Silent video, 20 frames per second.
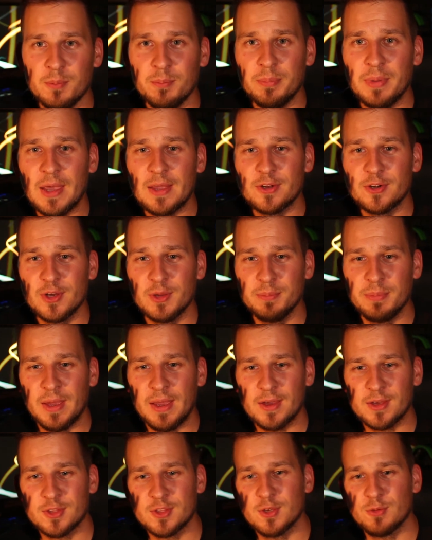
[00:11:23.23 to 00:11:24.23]
battery
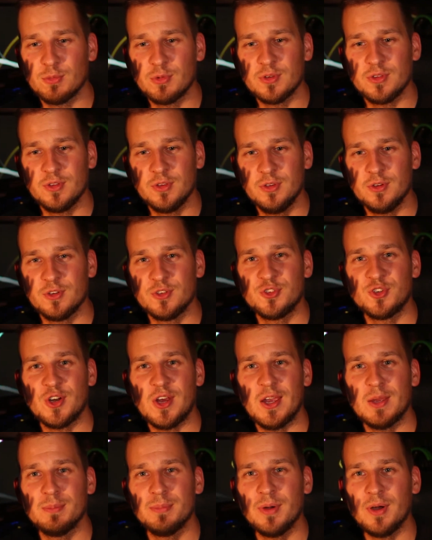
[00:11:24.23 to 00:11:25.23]
pack somewhere to your
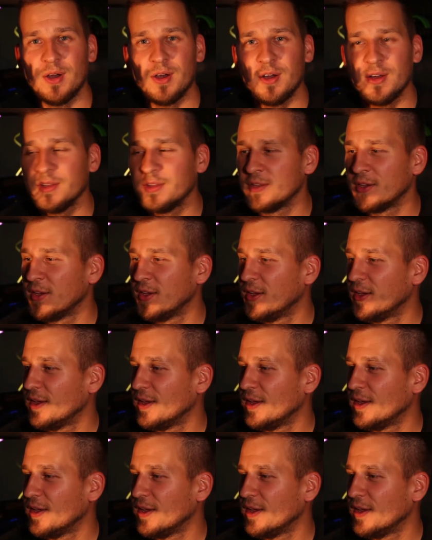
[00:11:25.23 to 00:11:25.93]
tripod